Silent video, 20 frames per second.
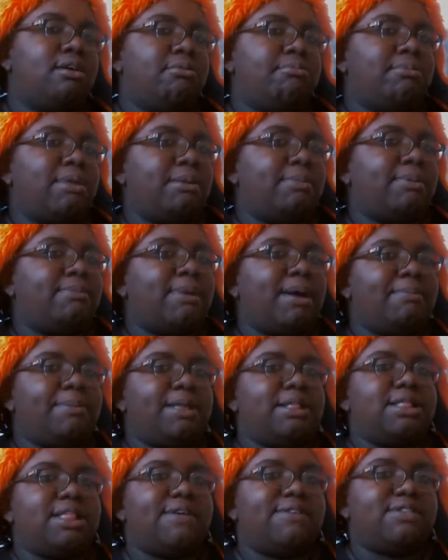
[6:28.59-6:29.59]
maybe it might
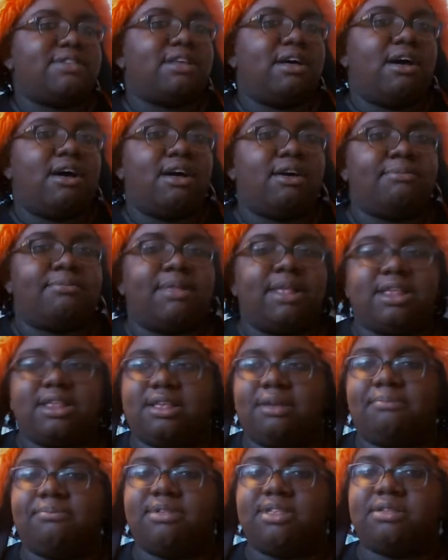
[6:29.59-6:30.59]
be a love song,
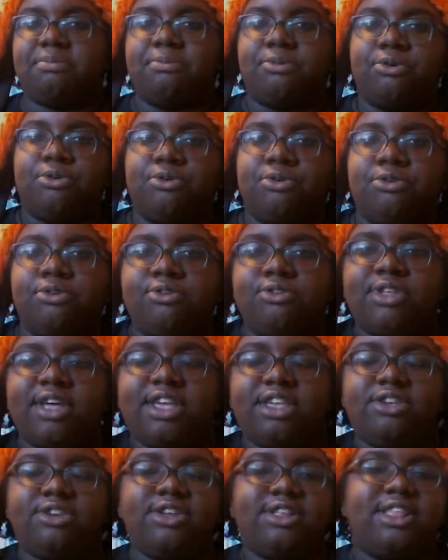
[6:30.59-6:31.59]
something smooth
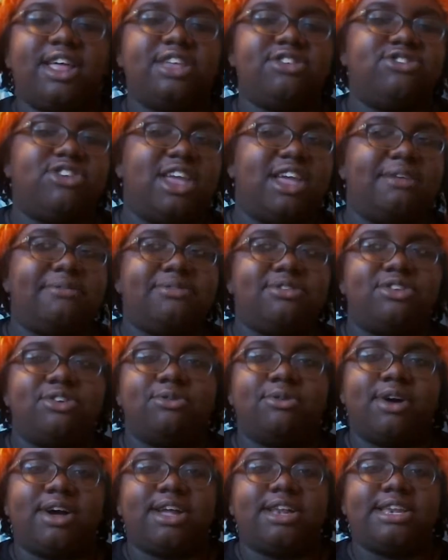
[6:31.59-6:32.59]
that you can like jam
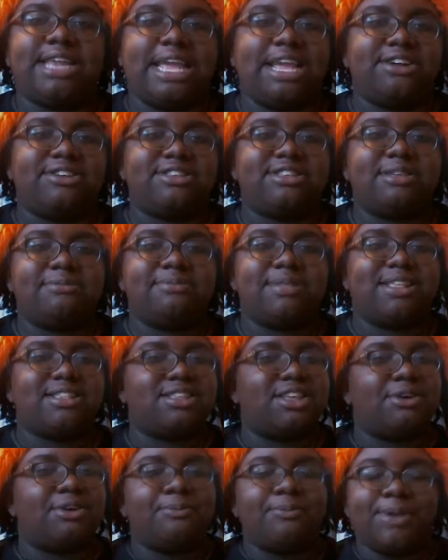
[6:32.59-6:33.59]
to on a date or something,
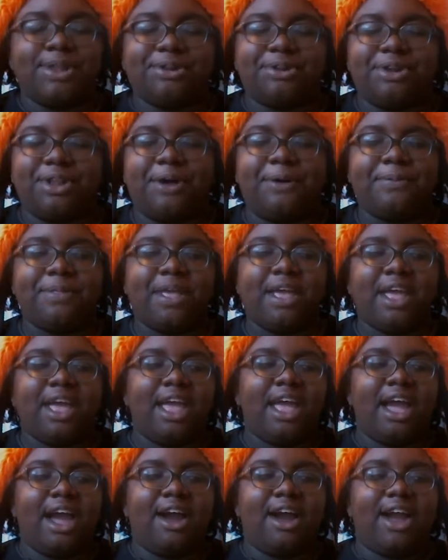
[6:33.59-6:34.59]
so we don't know.
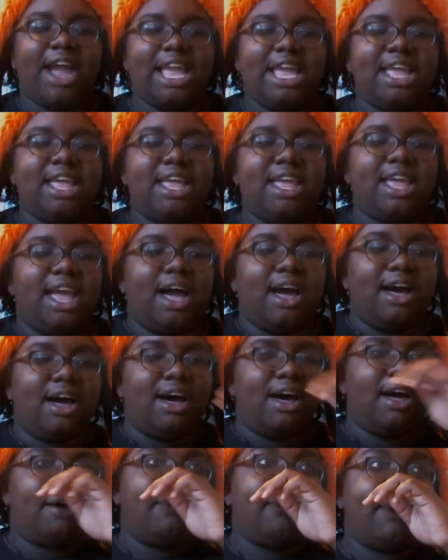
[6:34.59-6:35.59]
Alright,
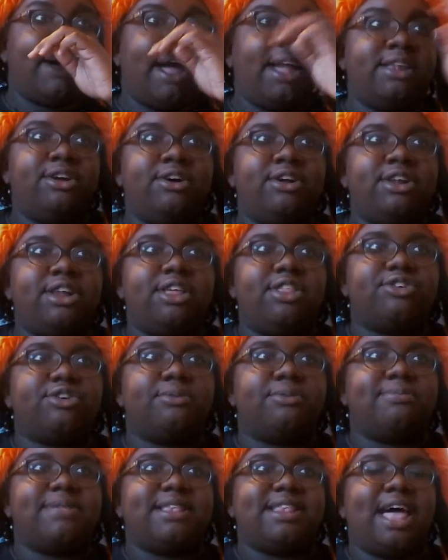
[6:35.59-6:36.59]
I know another
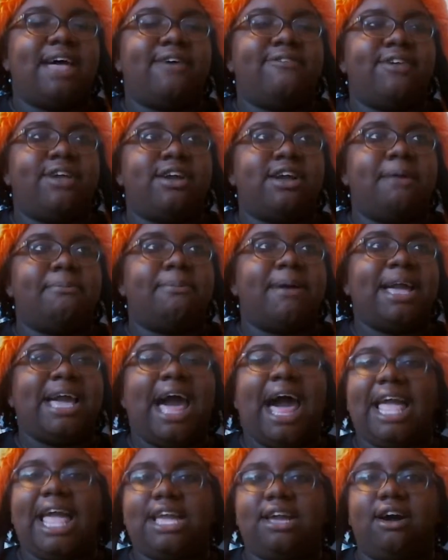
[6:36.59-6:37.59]
group that's having a comeback,
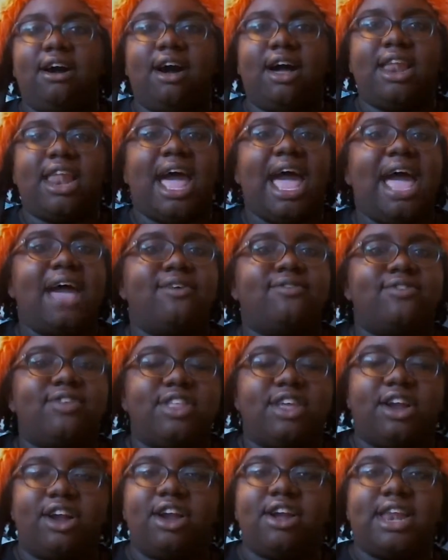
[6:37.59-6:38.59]
iKON. I haven't
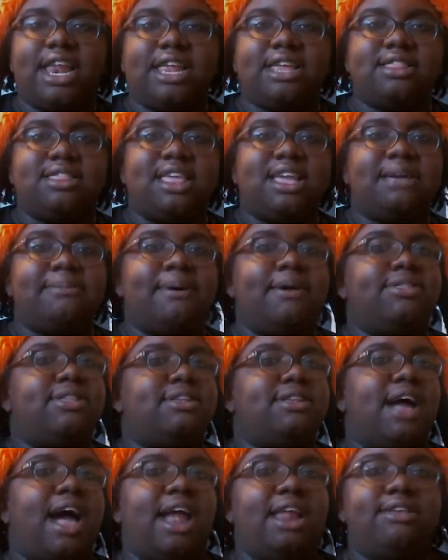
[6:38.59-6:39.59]
really heard anything about
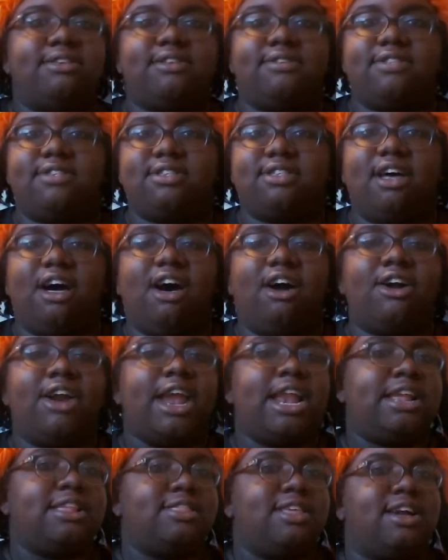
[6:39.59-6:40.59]
the titles of the song or
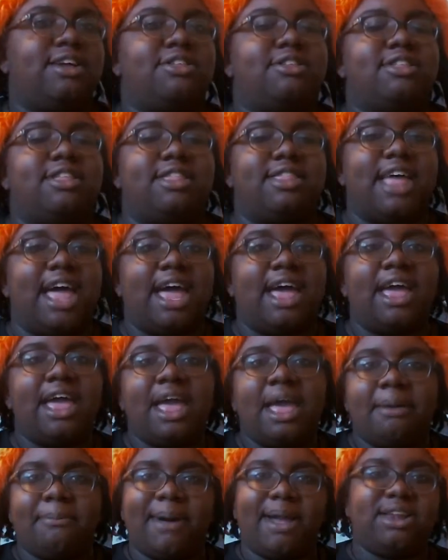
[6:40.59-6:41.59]
anything other than that,
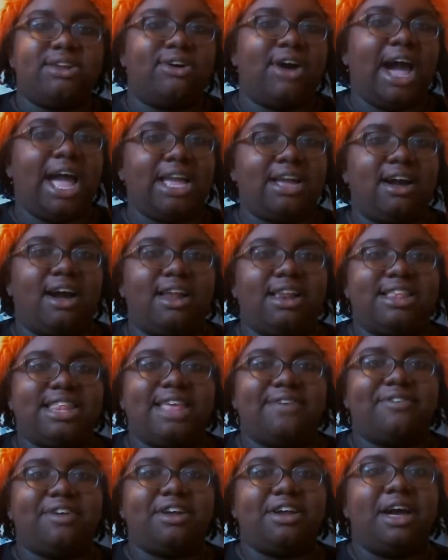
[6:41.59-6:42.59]
but I know iKON is
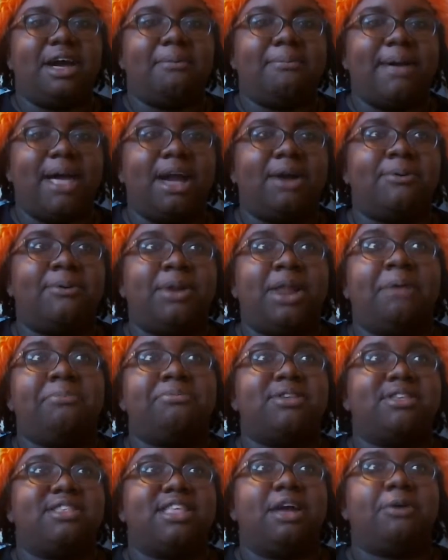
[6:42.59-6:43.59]
having a comeback when
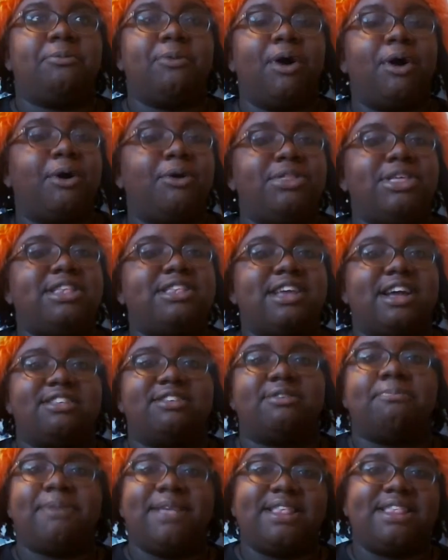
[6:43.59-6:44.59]
I'm just like, whoa, these
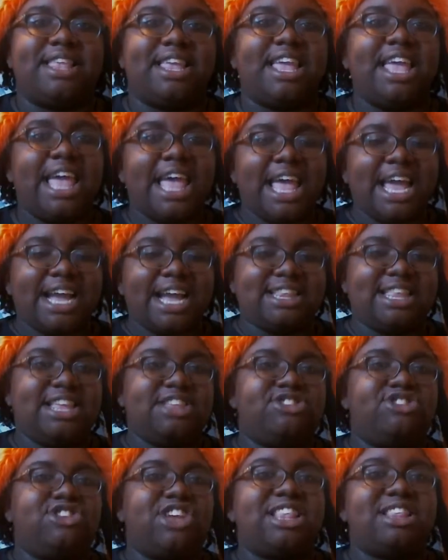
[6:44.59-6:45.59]
guys are busy, because
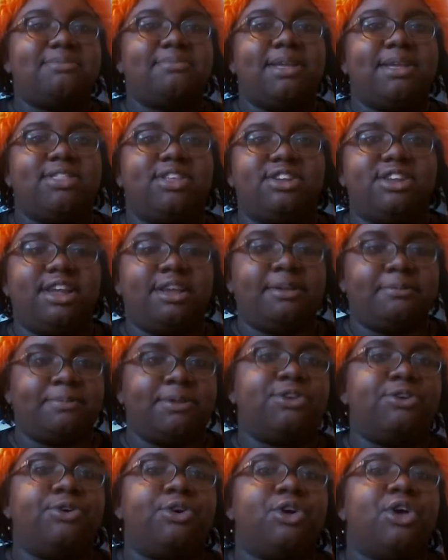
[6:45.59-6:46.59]
they just made their
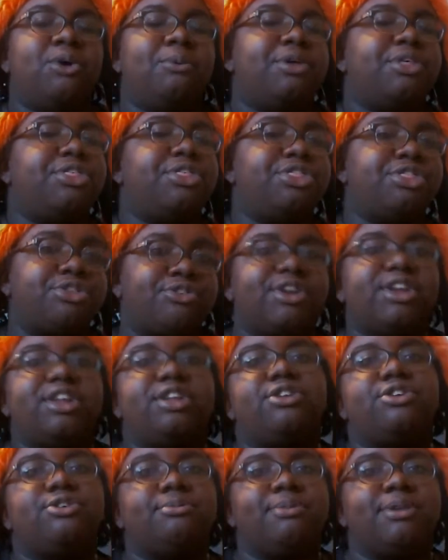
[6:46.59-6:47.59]
debut with
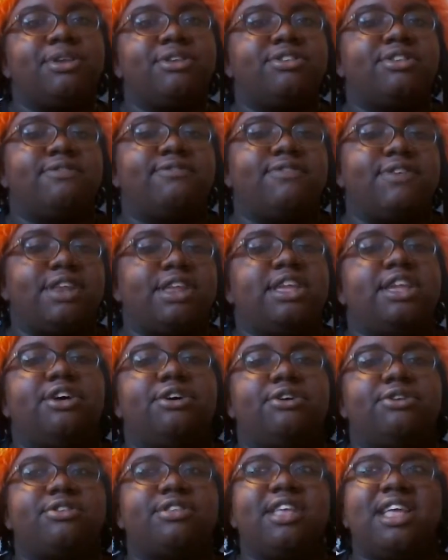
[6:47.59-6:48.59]
3 new music
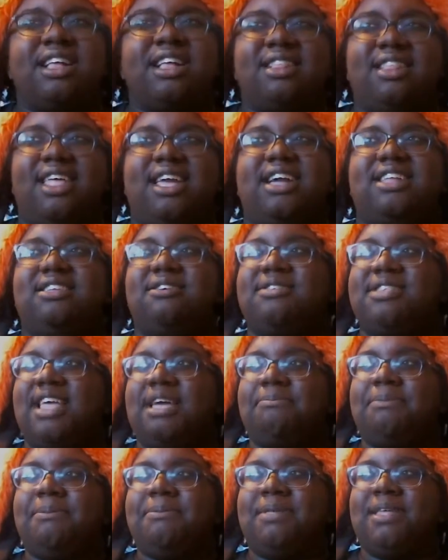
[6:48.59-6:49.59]
videos, like I think it was
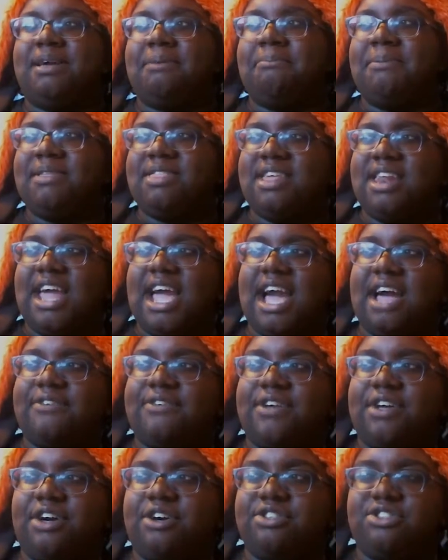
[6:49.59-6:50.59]
like maybe like a month and a
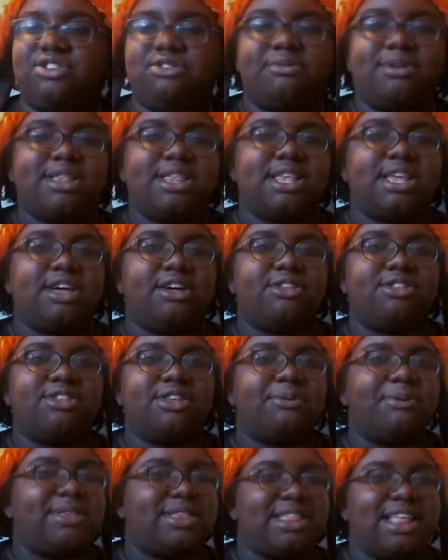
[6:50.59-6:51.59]
half ago, 2 months ago,
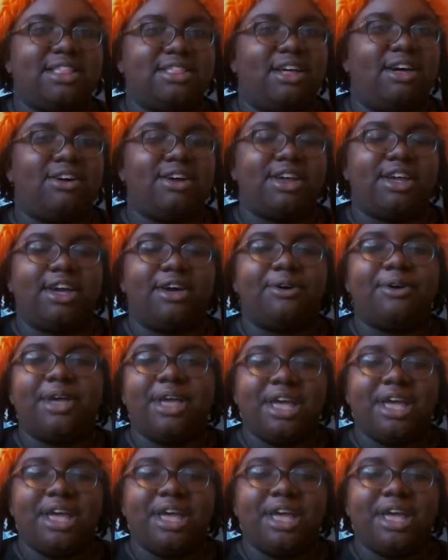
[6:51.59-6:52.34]
so it wasn't that long ago.